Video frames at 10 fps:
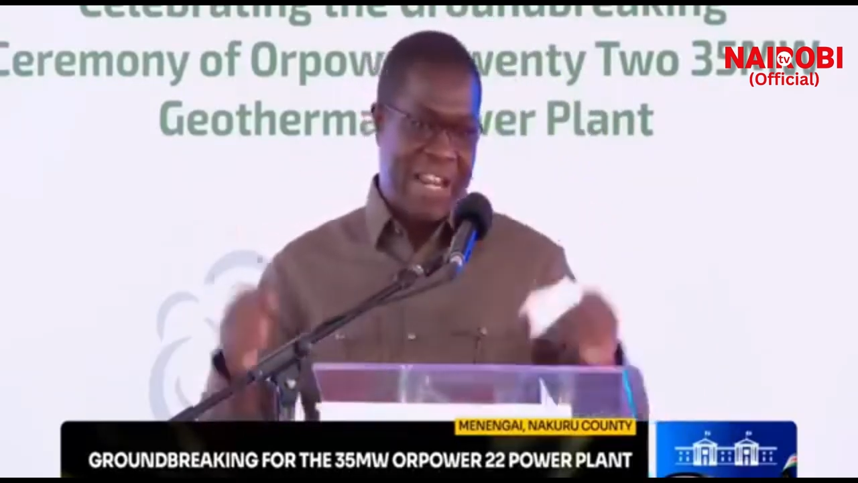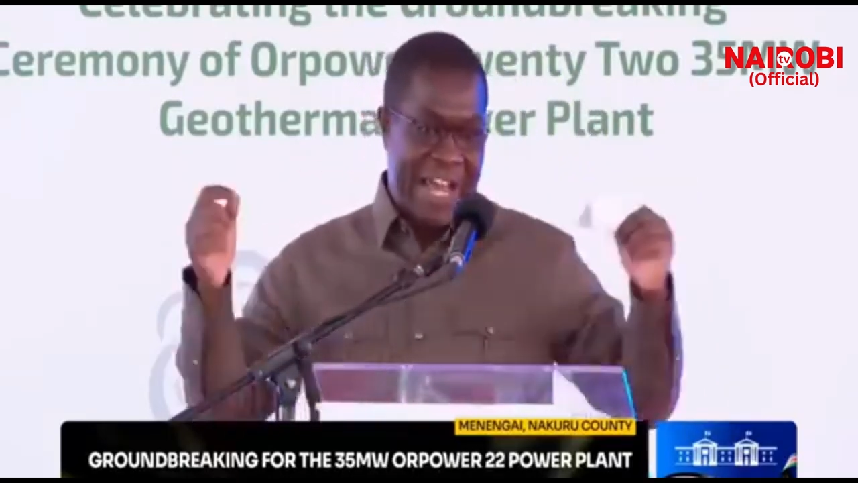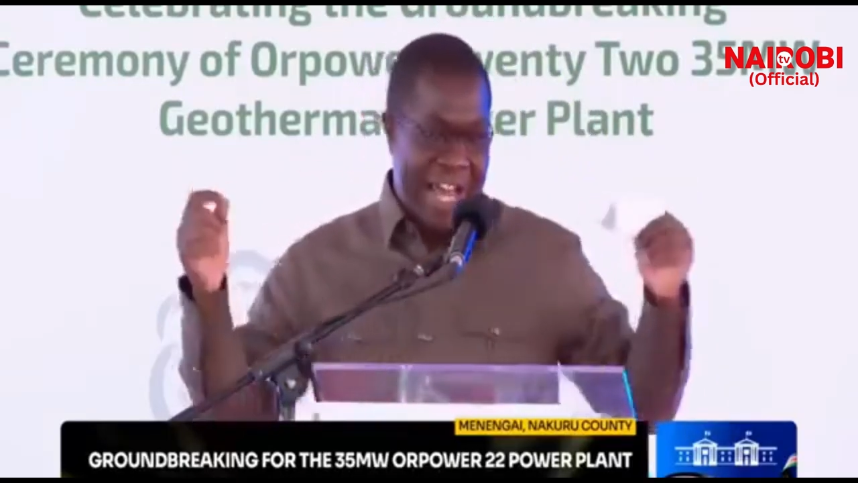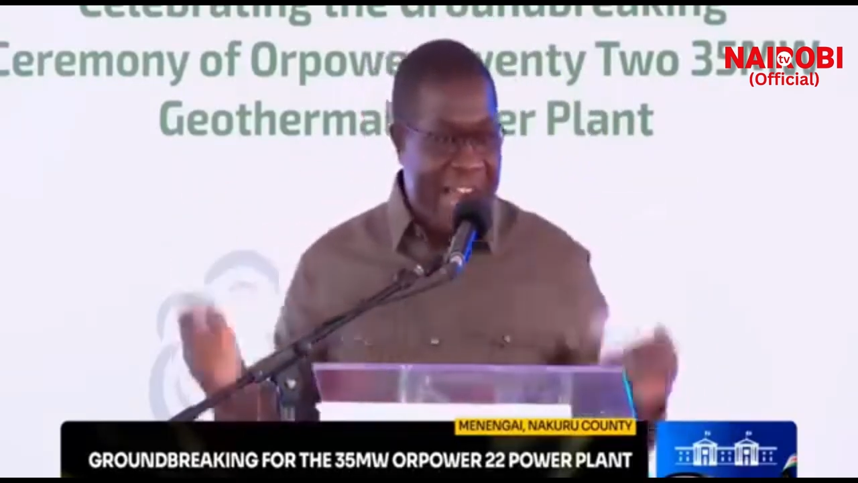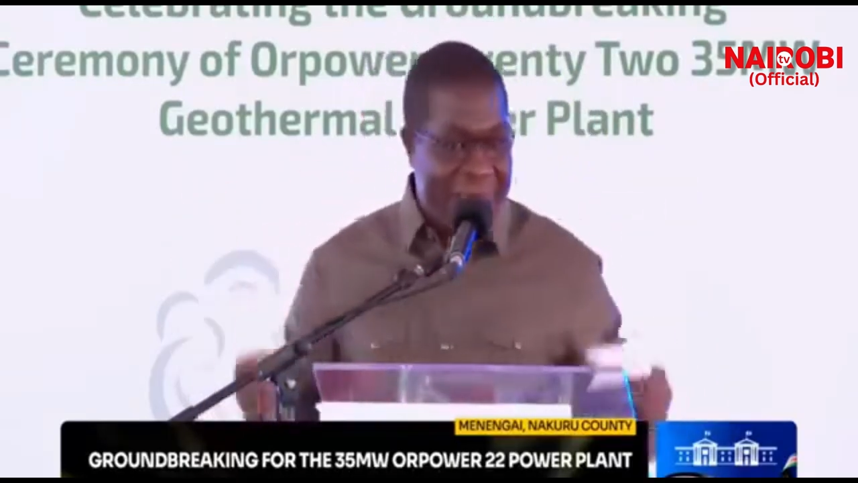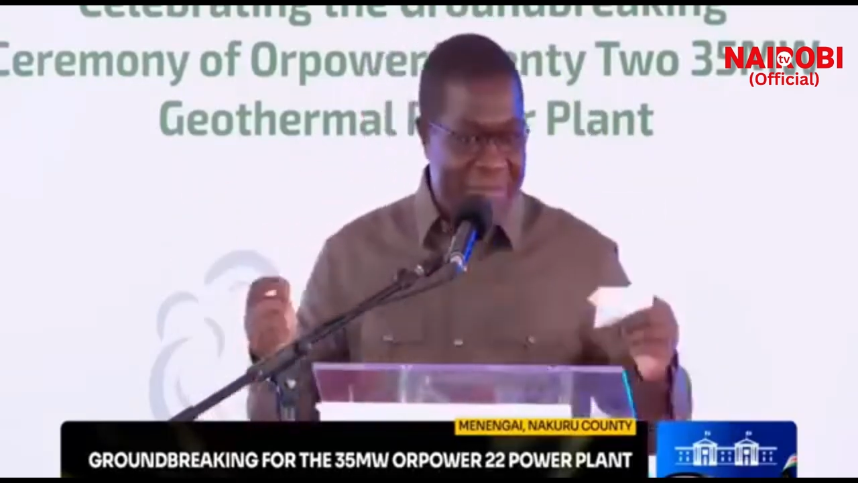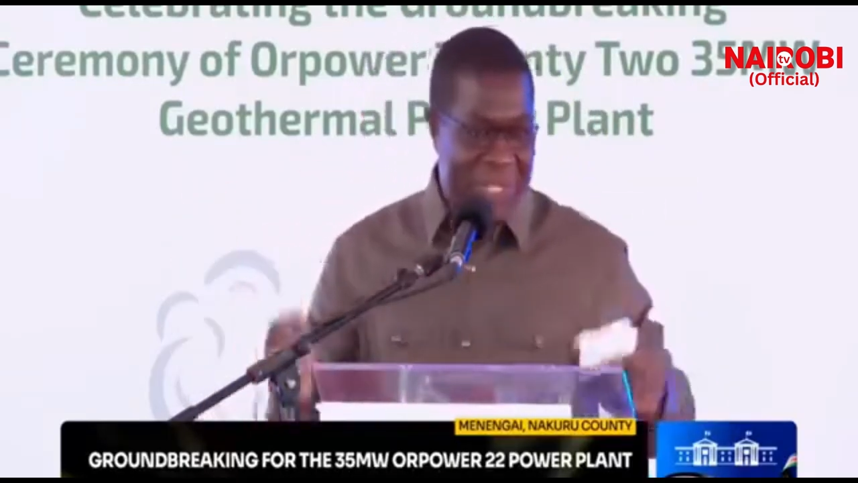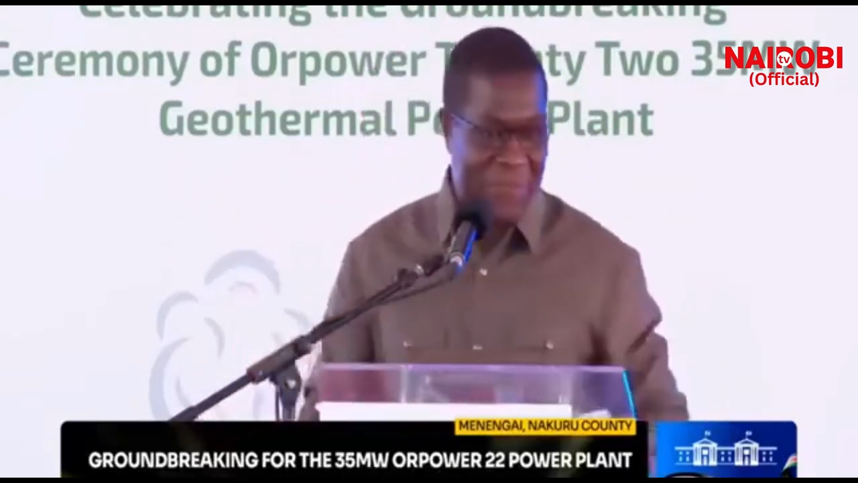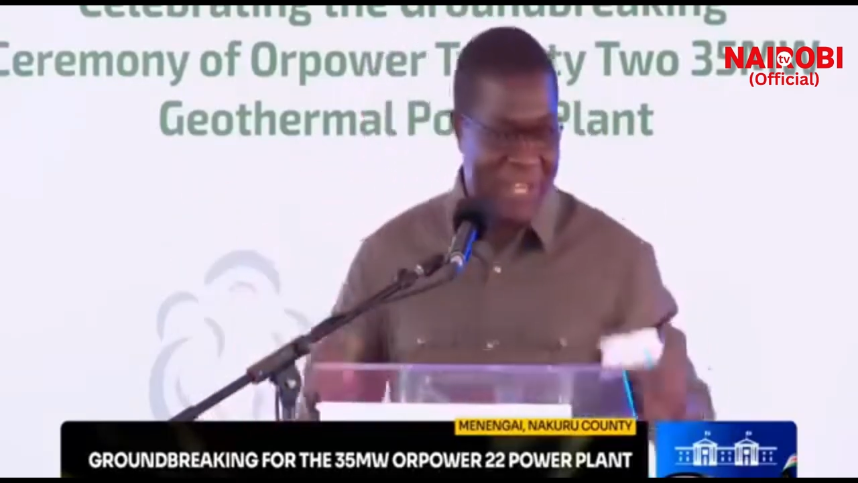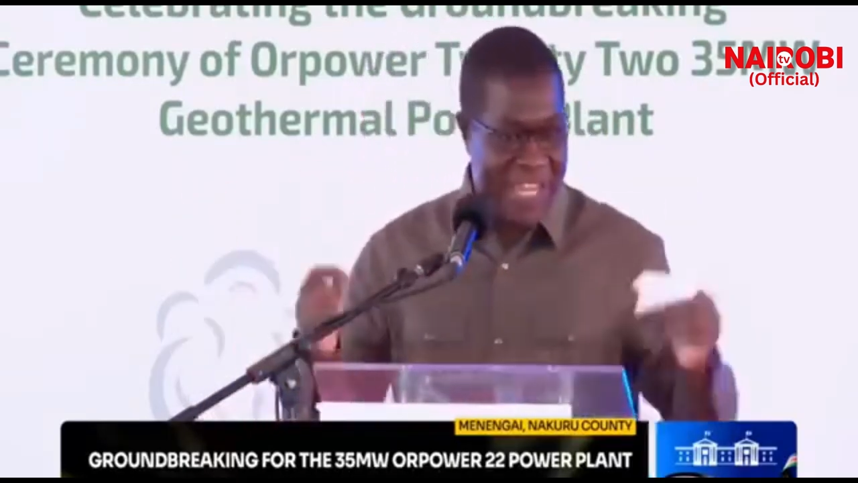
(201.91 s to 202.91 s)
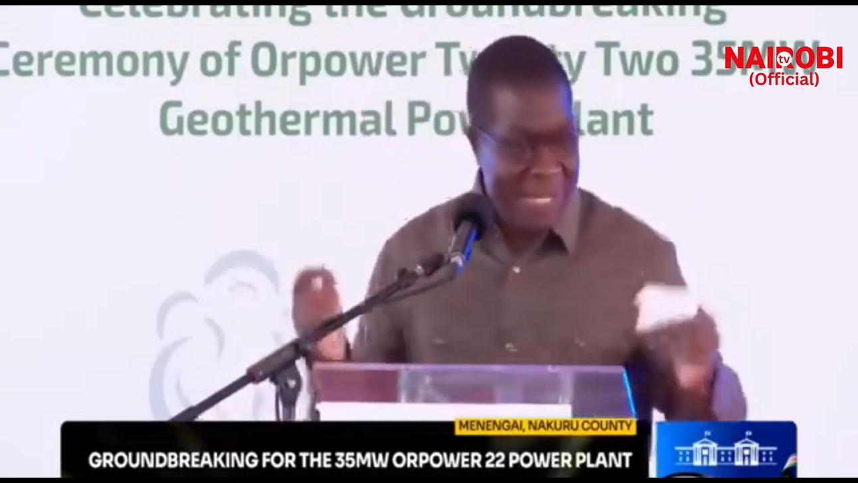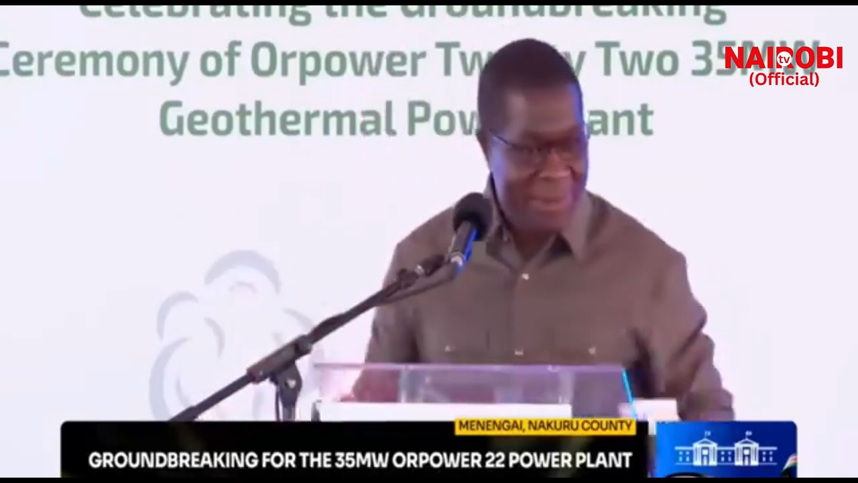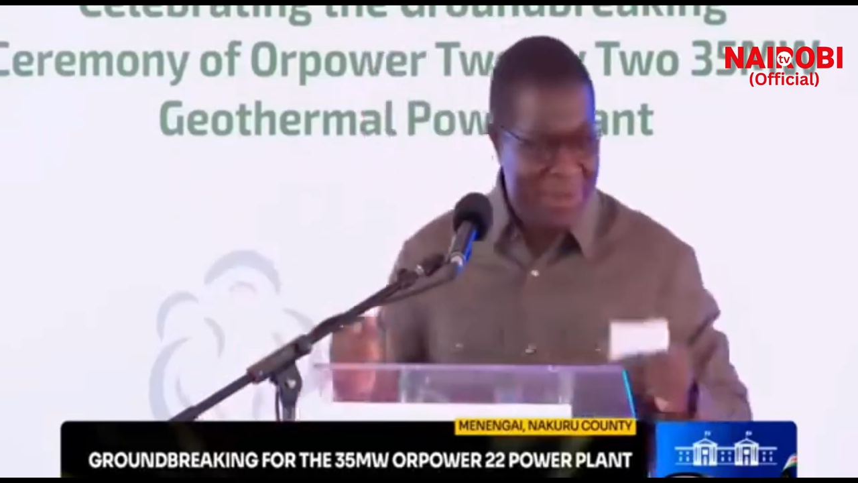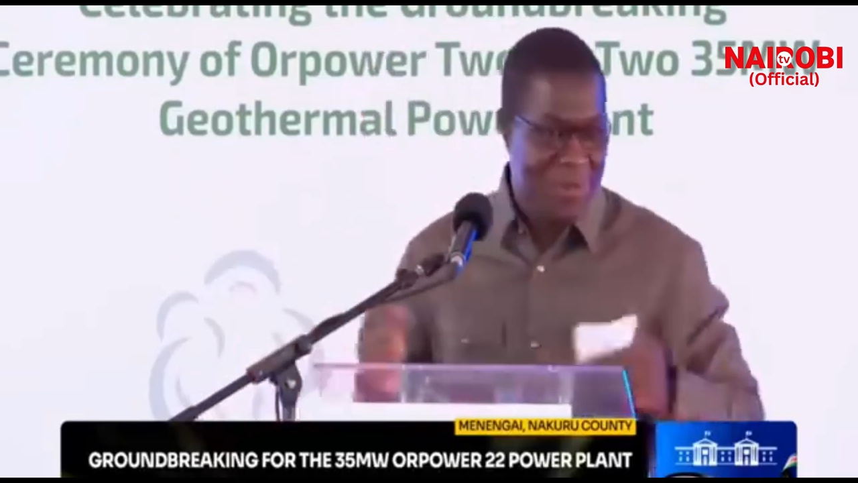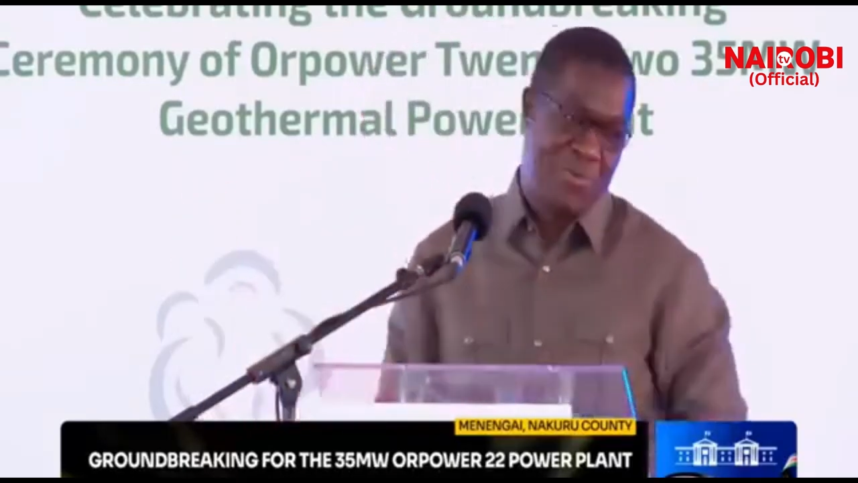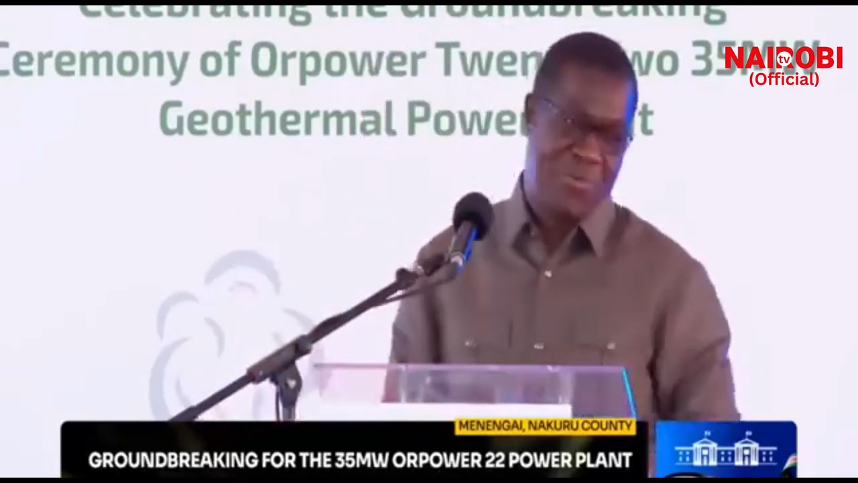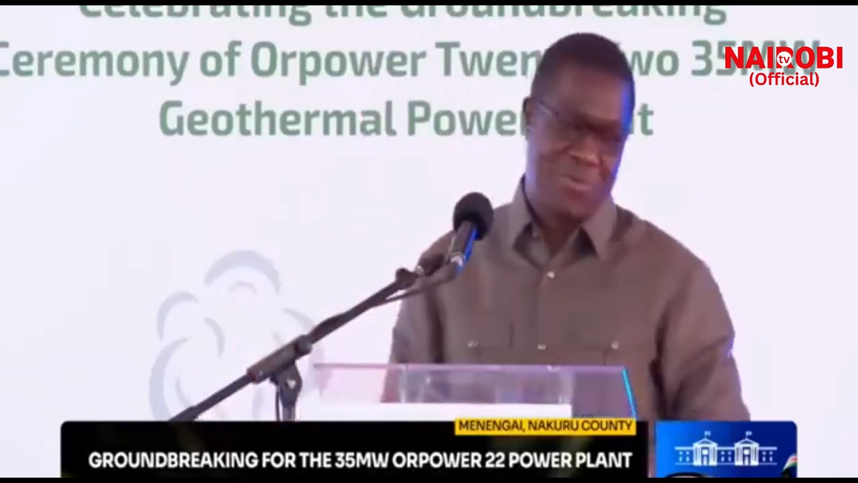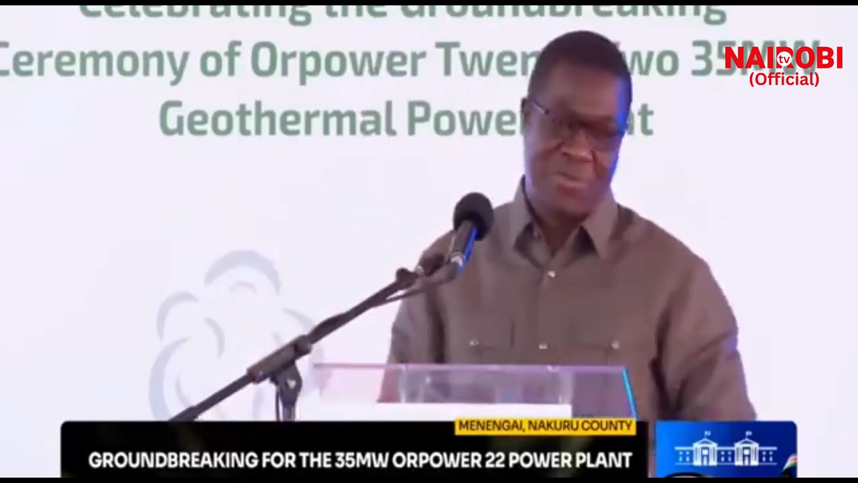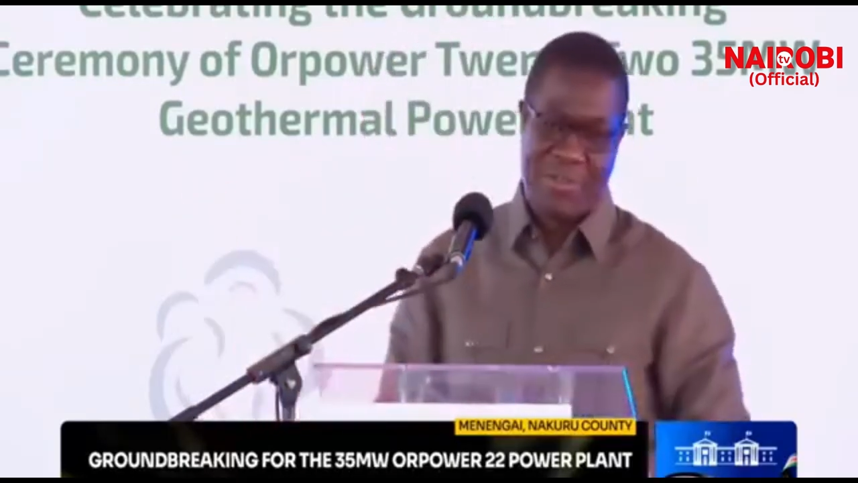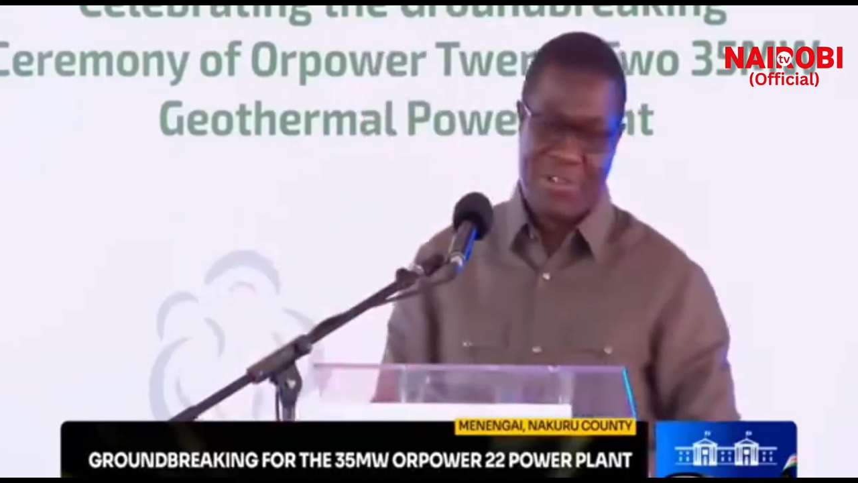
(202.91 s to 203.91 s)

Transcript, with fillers: of an agreement, of an MOU,